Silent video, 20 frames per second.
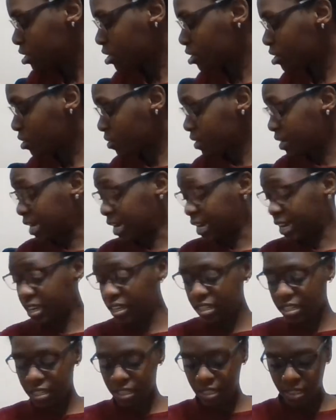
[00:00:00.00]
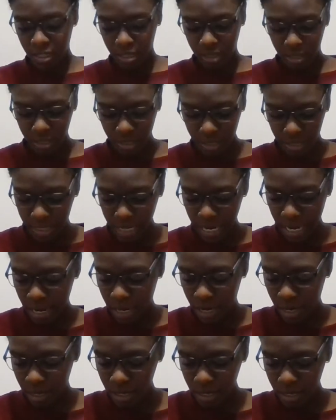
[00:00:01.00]
to Create
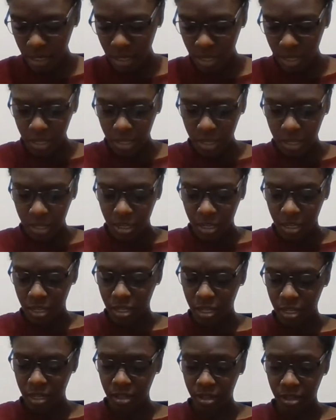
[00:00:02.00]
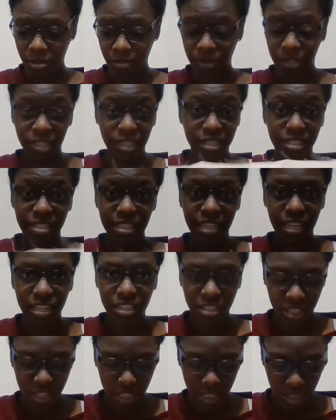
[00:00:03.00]
Sal, and that's the
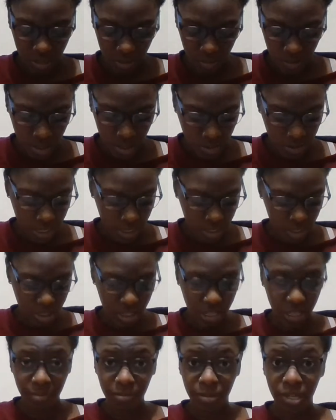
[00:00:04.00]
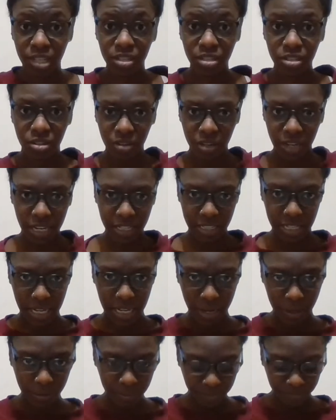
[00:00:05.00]
hashtag as well, hashtag Made to Create
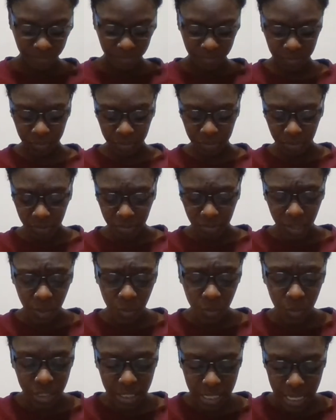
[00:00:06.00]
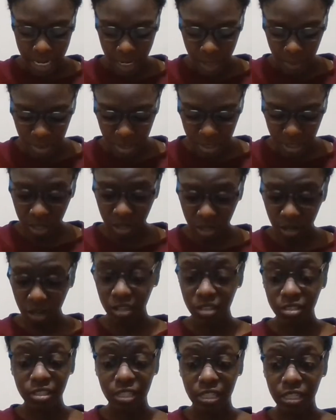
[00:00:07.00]
Sal, with caterpillar
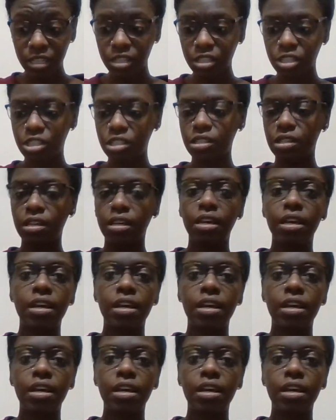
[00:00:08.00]
cross stitch.